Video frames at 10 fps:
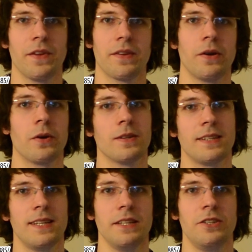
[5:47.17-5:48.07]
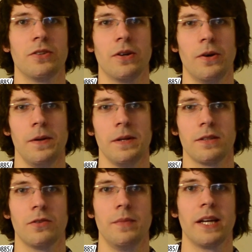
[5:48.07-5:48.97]
So you could set your goal
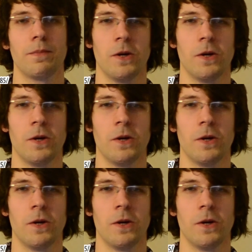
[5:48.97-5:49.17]
to make a